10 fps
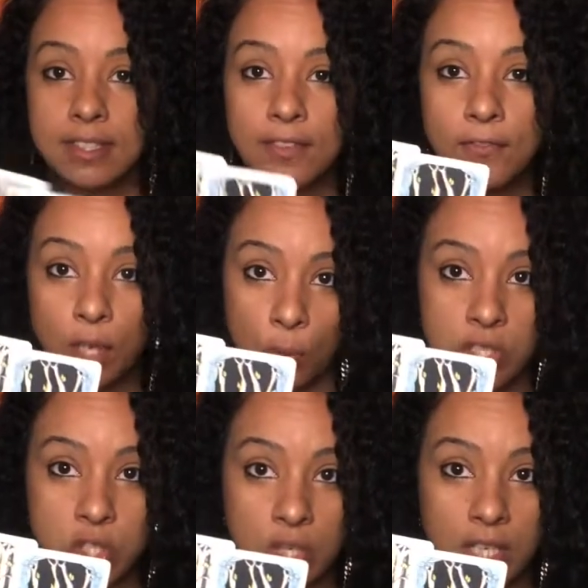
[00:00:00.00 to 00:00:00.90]

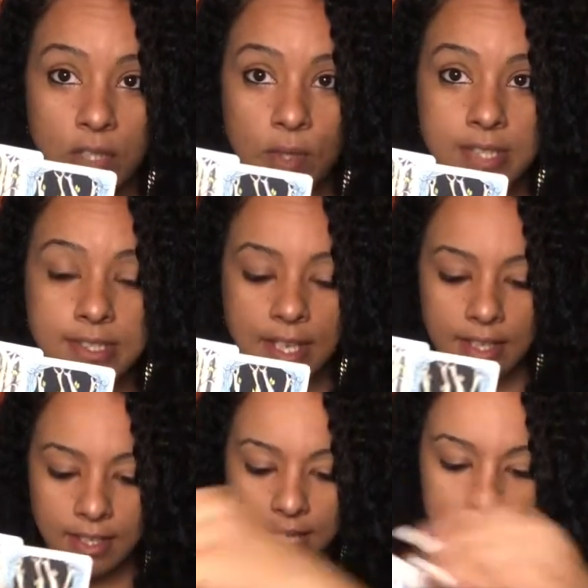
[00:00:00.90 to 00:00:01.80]
flowetry, you
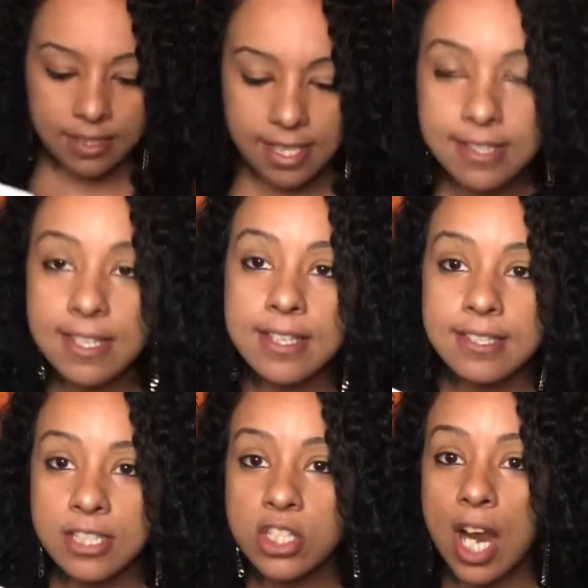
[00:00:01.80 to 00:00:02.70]
understand? This is
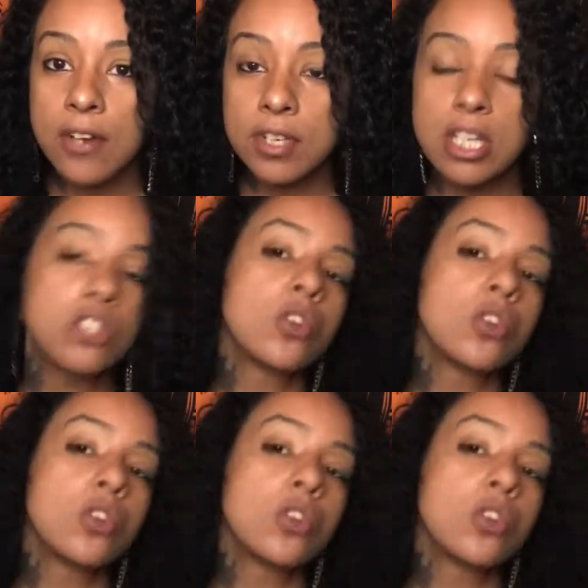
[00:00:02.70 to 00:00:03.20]
the Chariot.